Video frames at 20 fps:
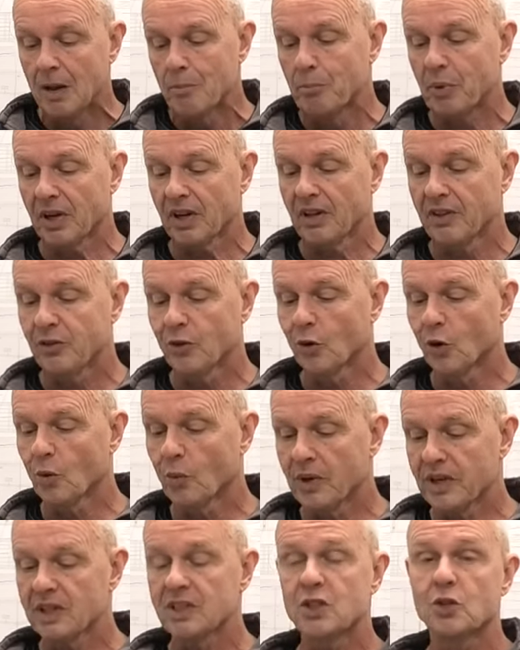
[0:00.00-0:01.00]
but I thought
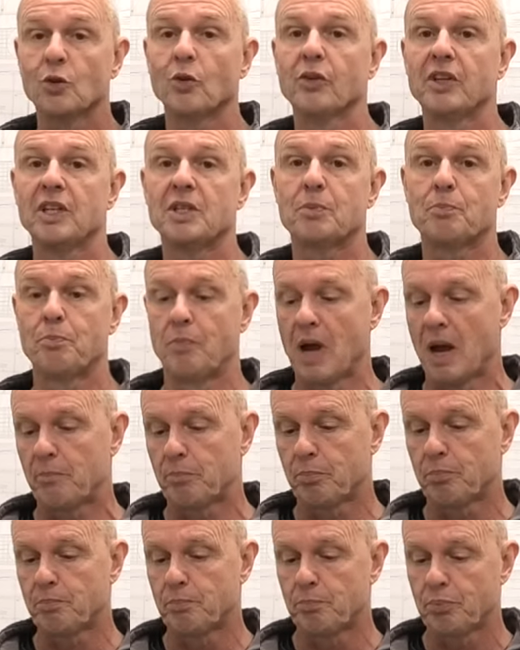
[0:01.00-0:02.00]
when I saw this uh,
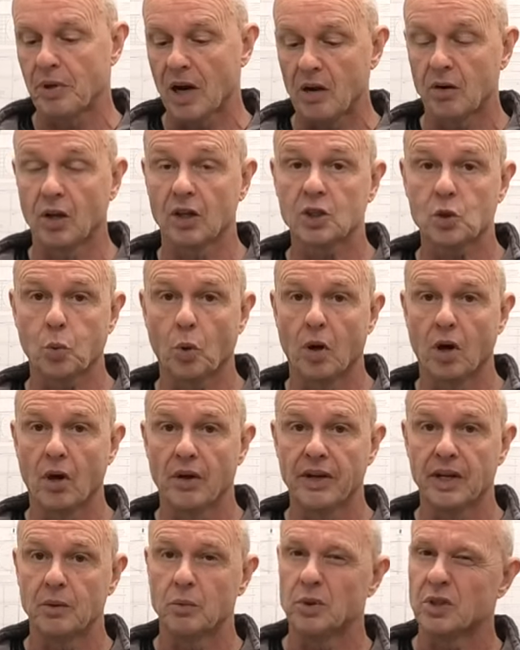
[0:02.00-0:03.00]
Prolux
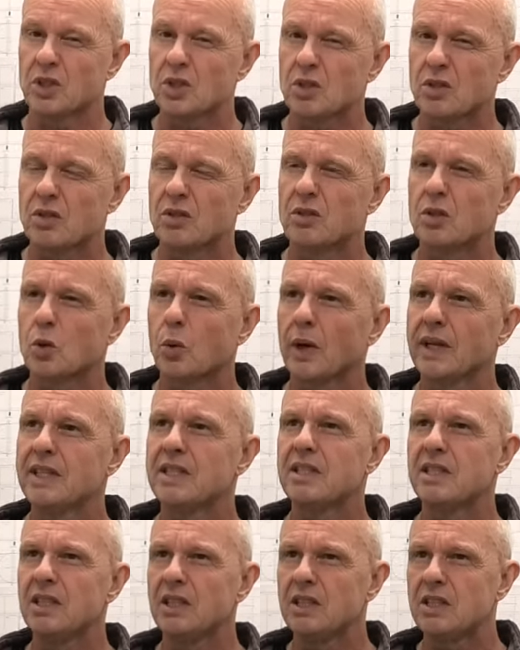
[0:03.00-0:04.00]
one, it was
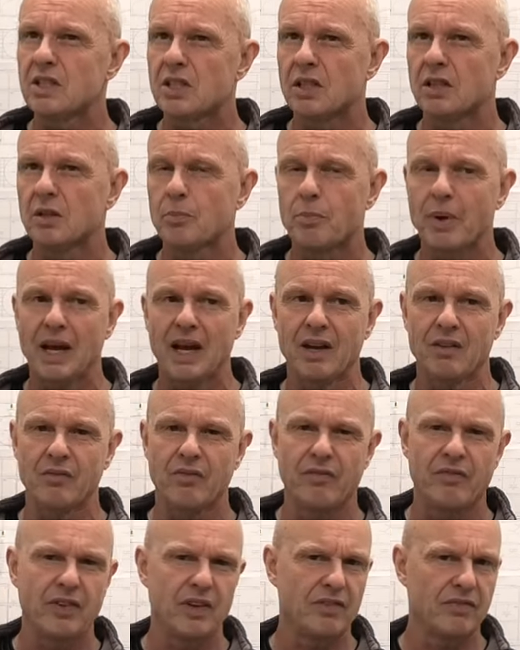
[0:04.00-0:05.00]

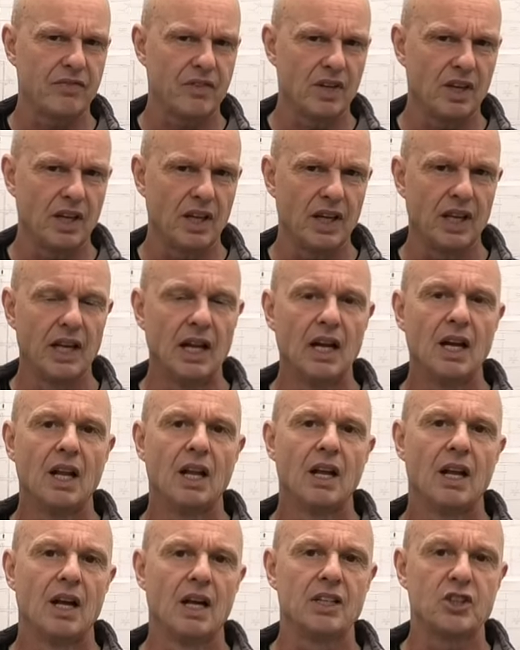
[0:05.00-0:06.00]
£22.50
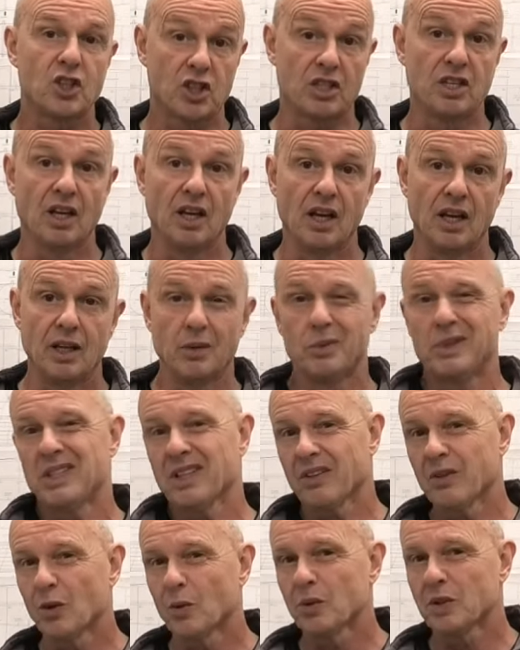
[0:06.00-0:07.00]
at Sterling, which
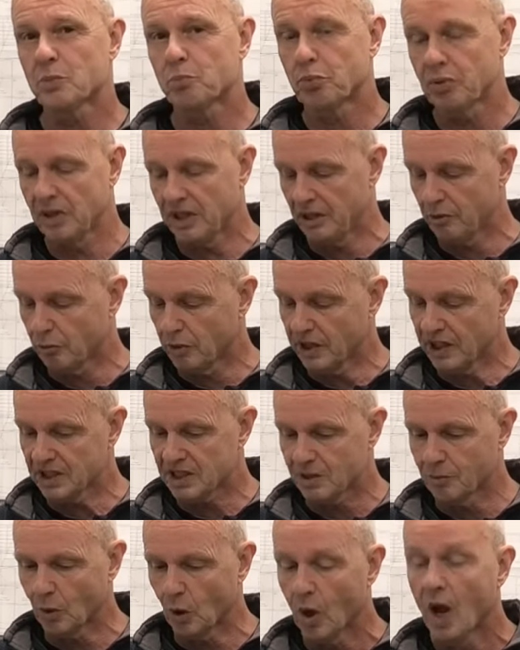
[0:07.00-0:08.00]
I thought was pretty
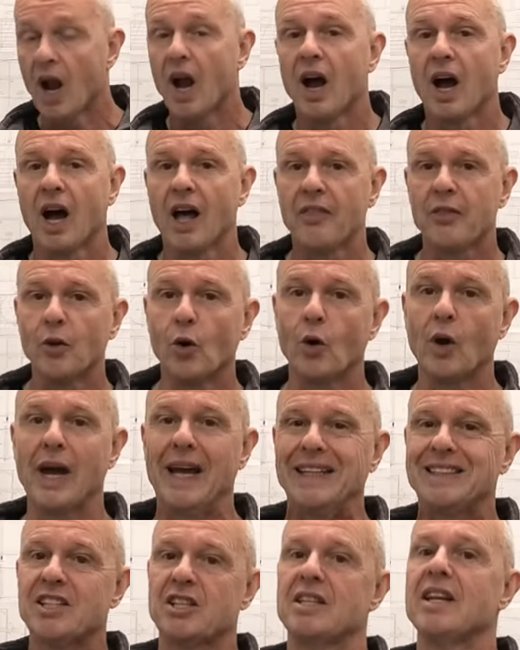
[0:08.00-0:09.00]
reasonable. I thought it's